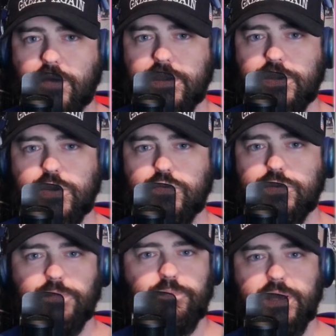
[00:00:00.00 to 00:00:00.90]
he knew
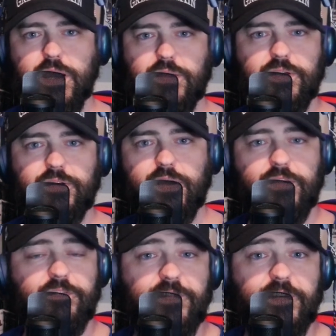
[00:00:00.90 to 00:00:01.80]
to be on
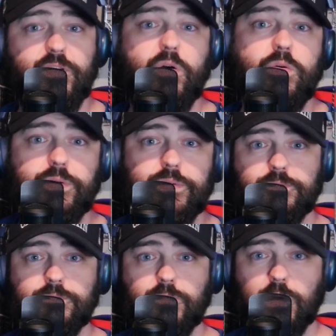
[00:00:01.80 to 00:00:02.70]
the fifth hole.
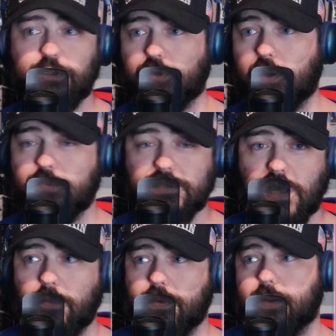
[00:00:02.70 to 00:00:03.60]
When Trump was
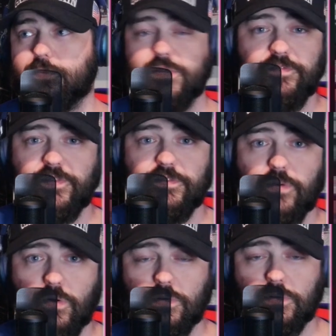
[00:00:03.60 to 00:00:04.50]
coming up to the fifth
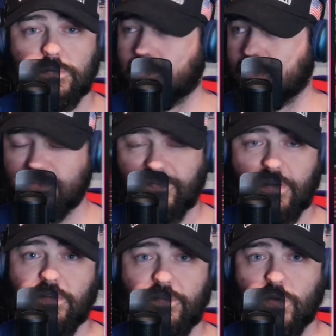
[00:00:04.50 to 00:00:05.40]
hole. It's
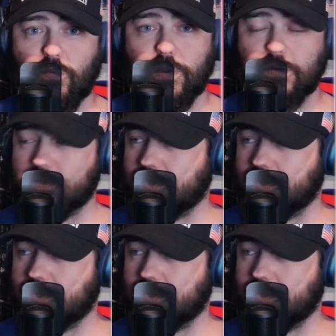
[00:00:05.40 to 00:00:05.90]
very, very weird.